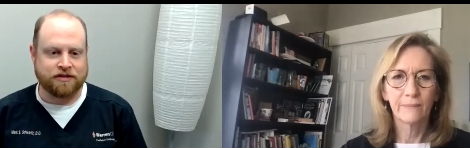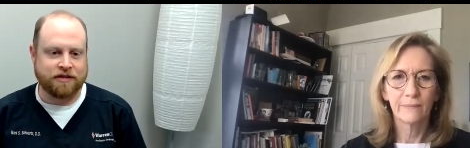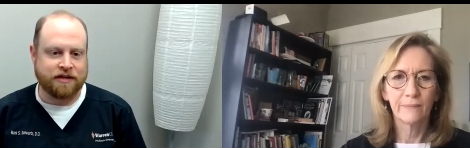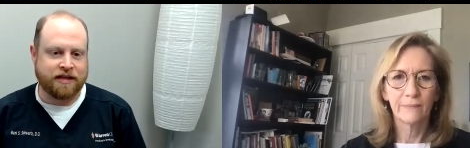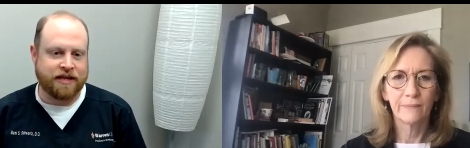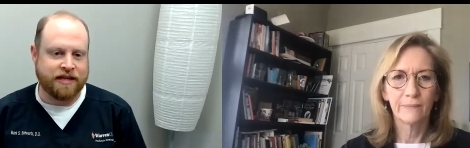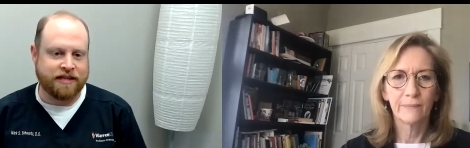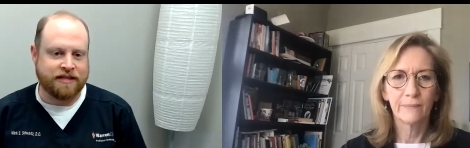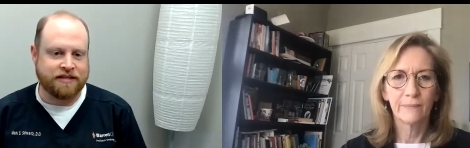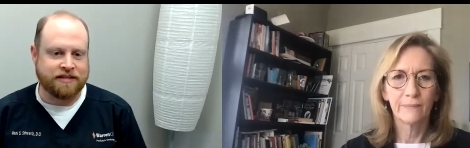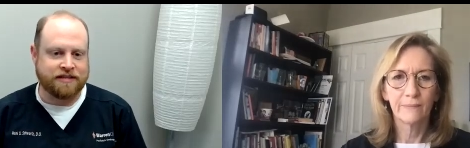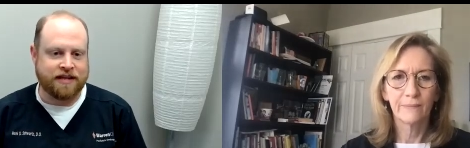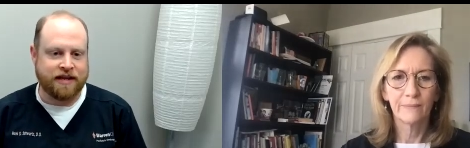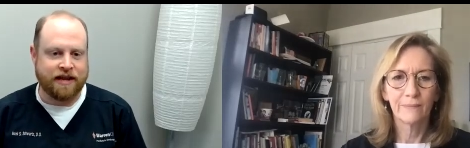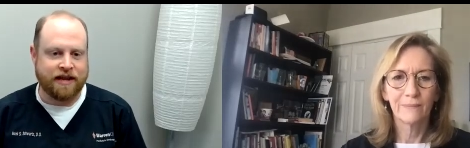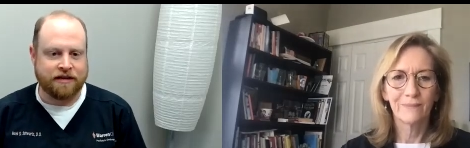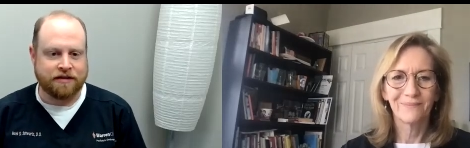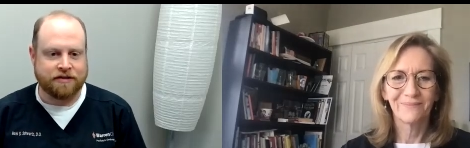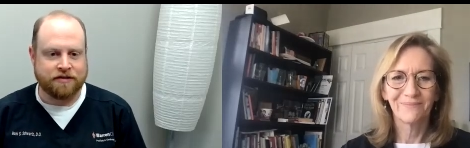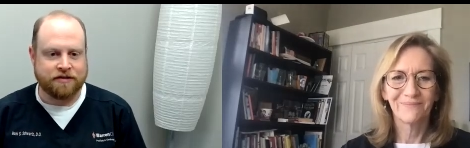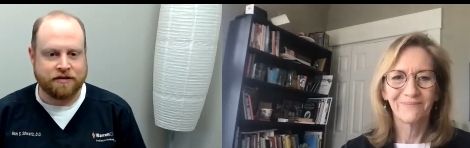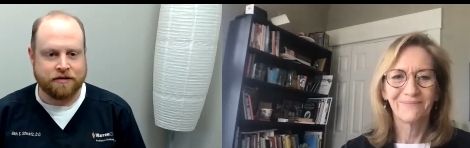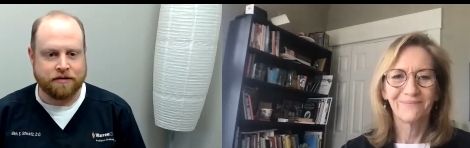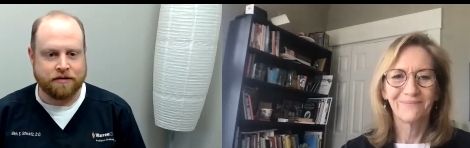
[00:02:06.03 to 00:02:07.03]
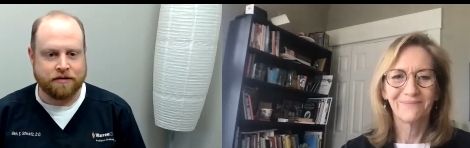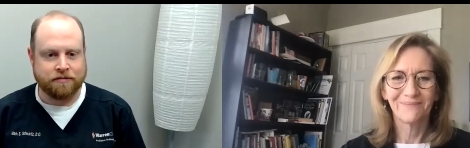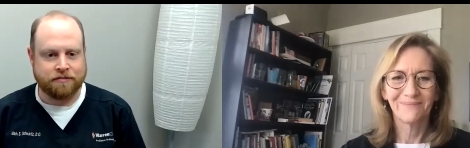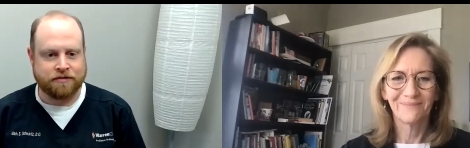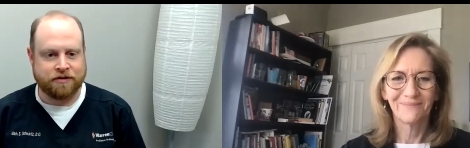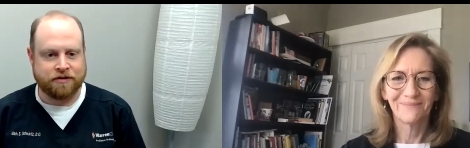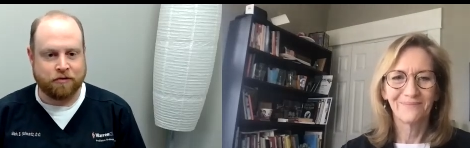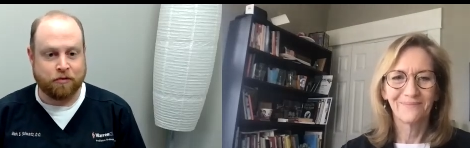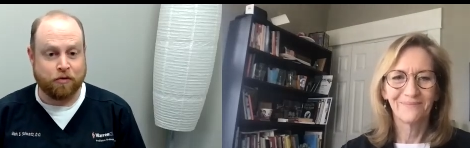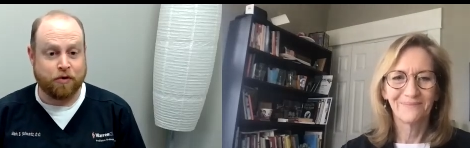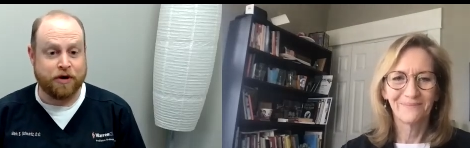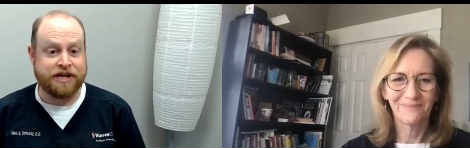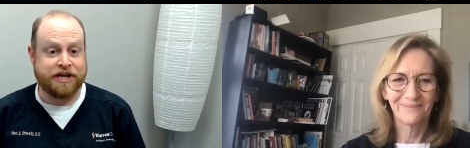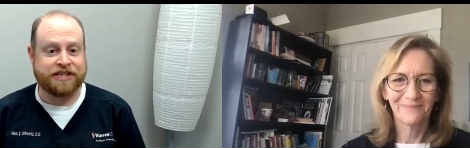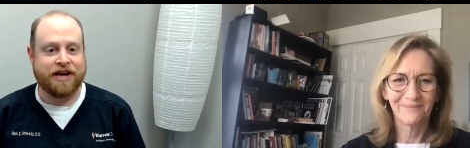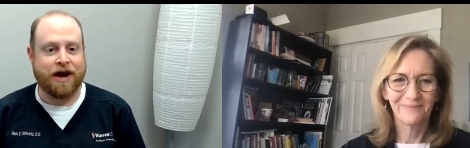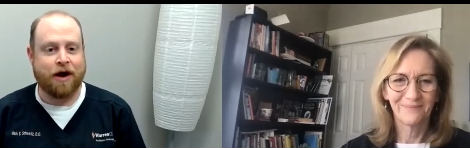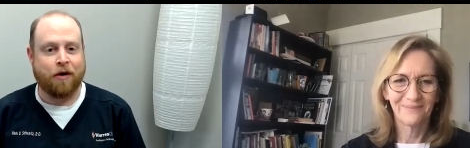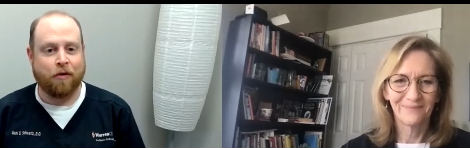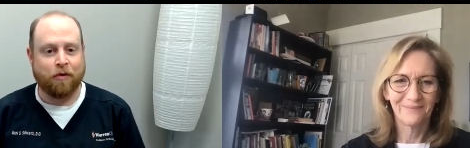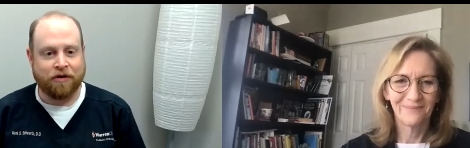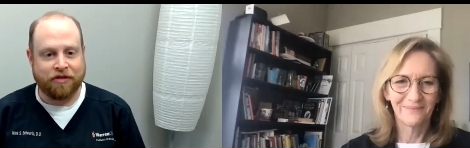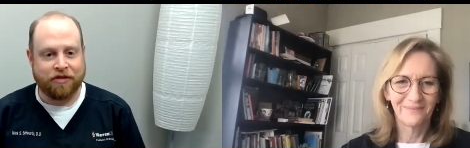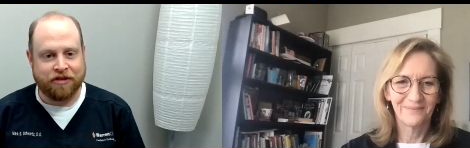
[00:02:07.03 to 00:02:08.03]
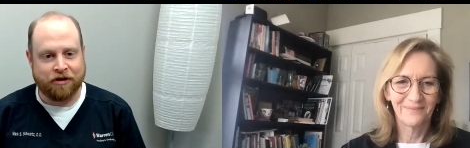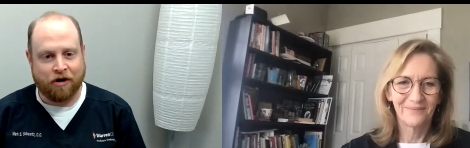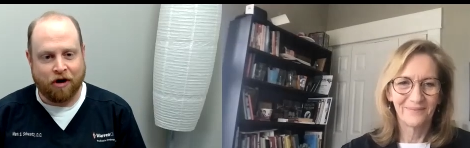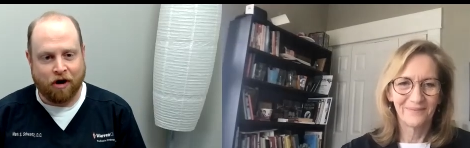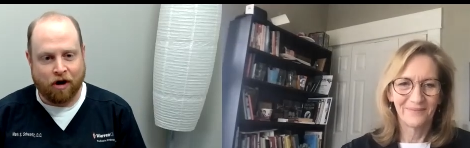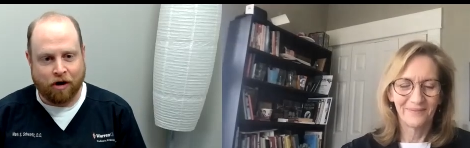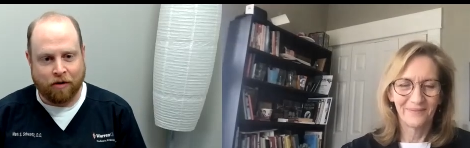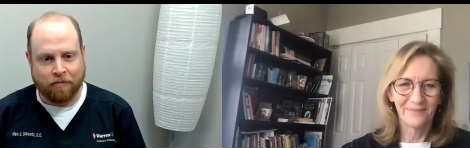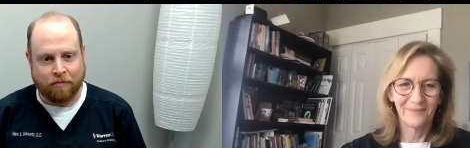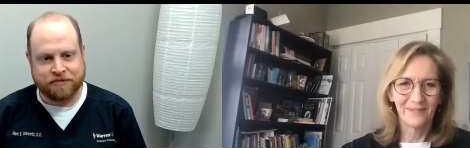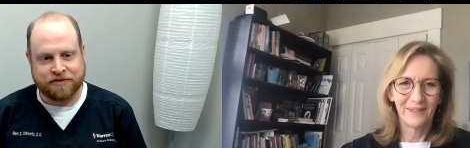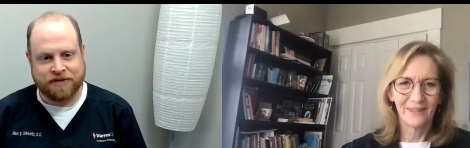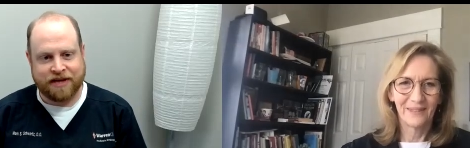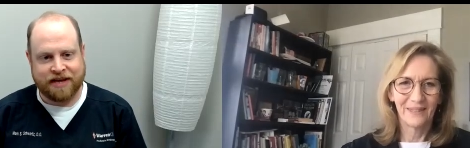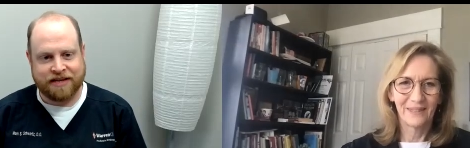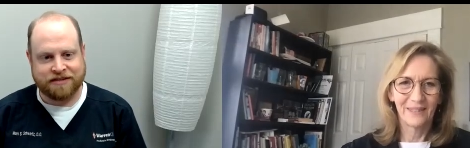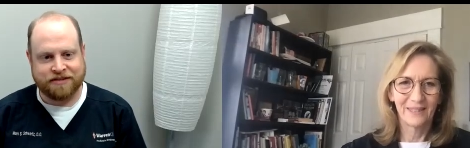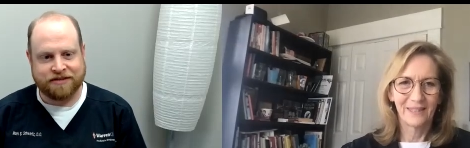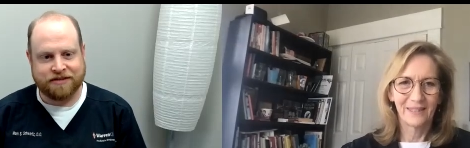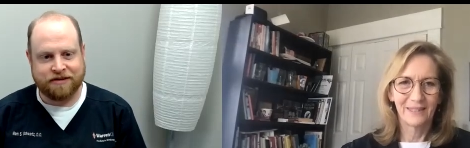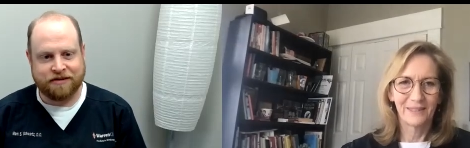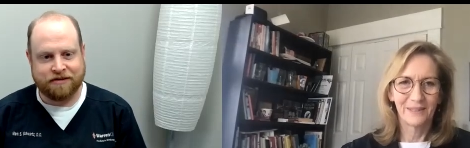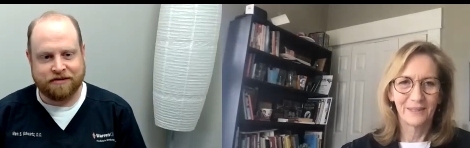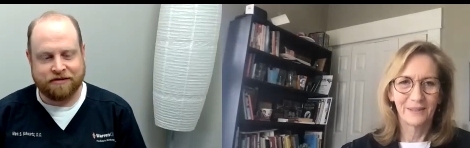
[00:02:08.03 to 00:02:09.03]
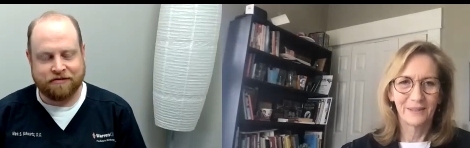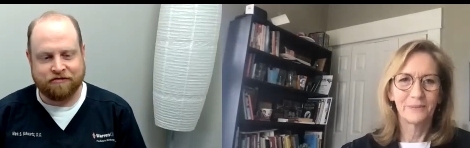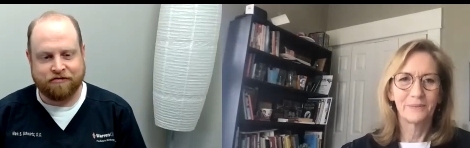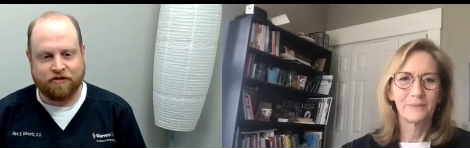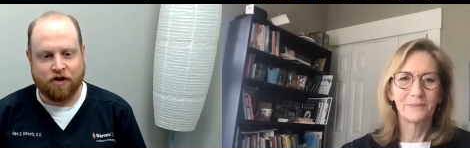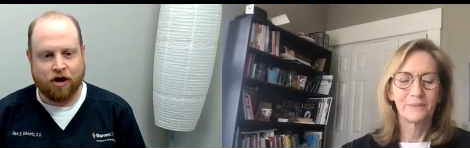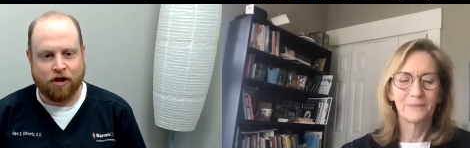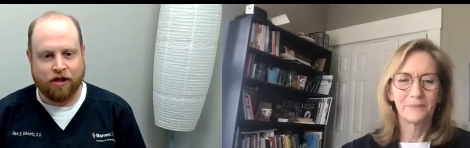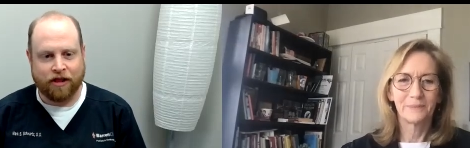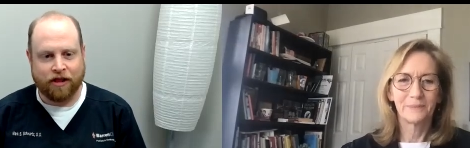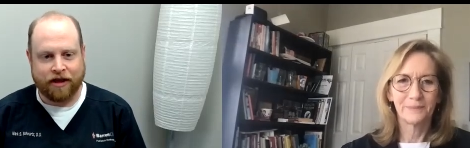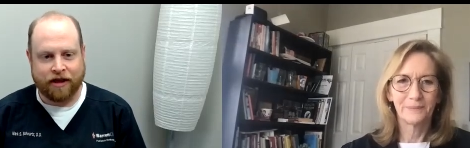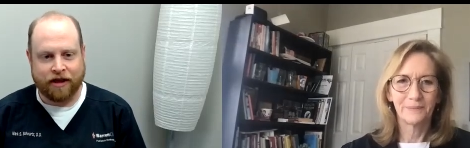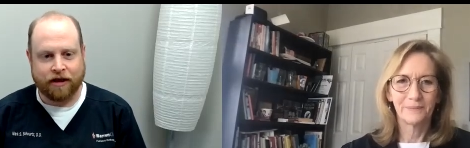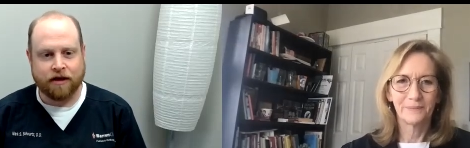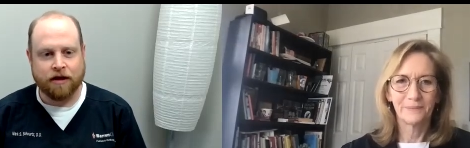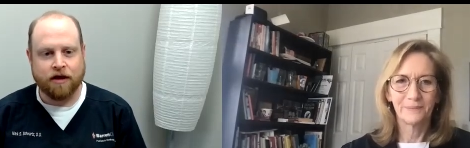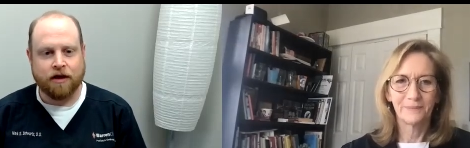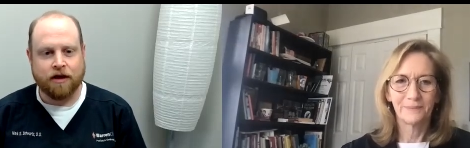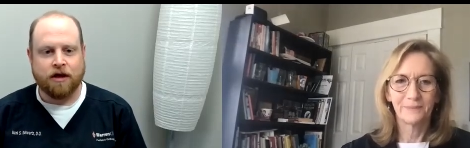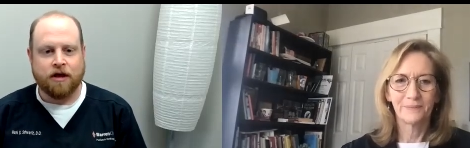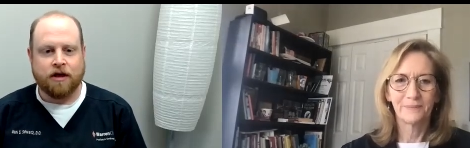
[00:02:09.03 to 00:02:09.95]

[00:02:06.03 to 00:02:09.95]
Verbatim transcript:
Speaker 1: and kids tend to to reach out with their arms as they're falling.